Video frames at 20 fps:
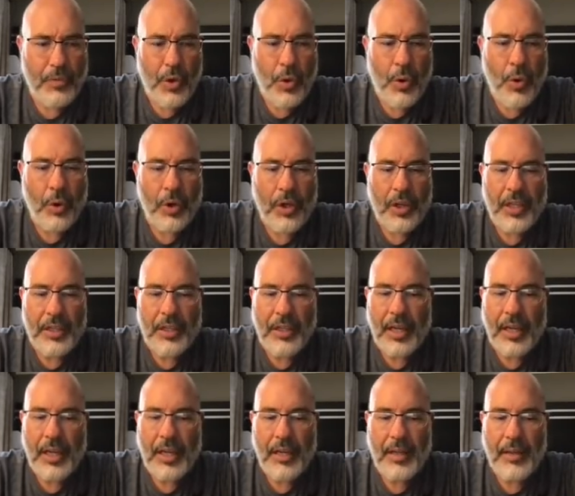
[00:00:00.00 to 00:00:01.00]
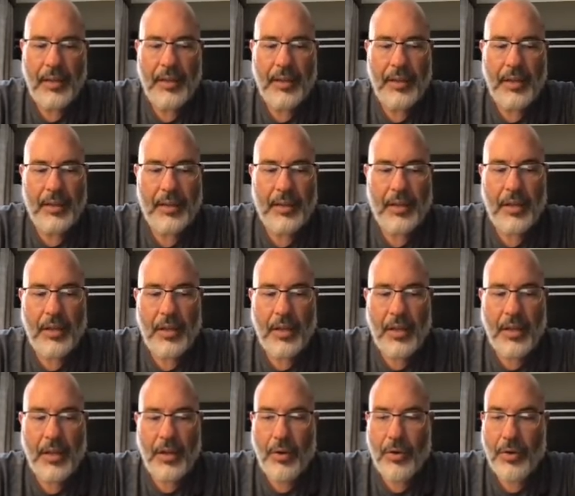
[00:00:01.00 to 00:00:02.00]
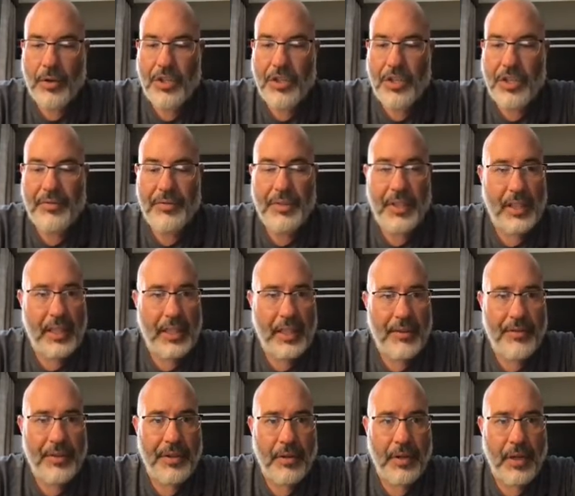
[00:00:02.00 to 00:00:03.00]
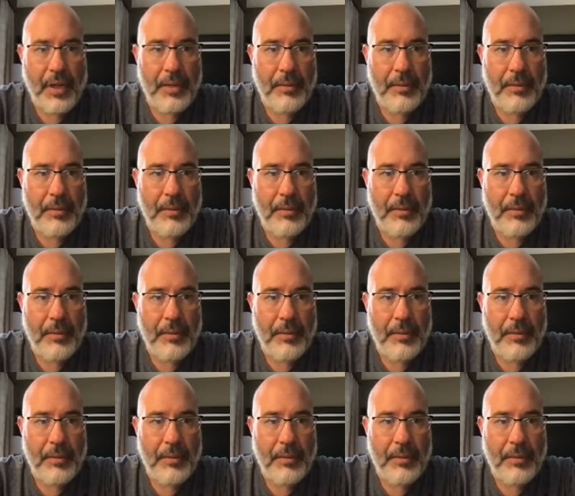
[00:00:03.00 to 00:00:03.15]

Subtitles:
or Shift Delete if you're on